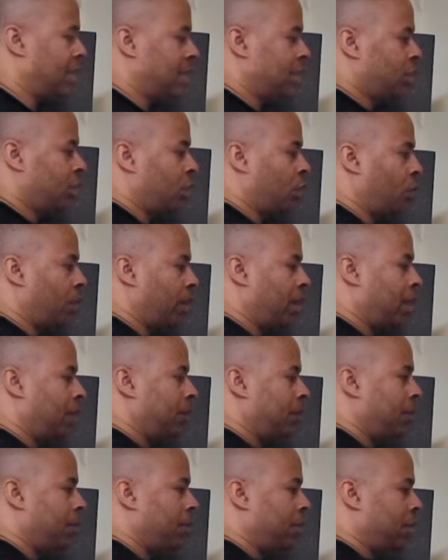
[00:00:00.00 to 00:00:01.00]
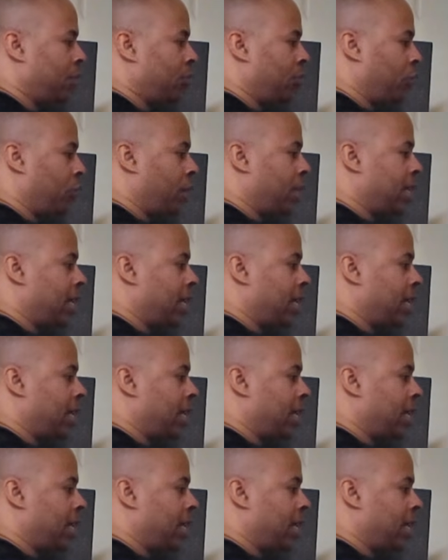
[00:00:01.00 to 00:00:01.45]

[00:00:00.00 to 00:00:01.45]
soaking up some of this free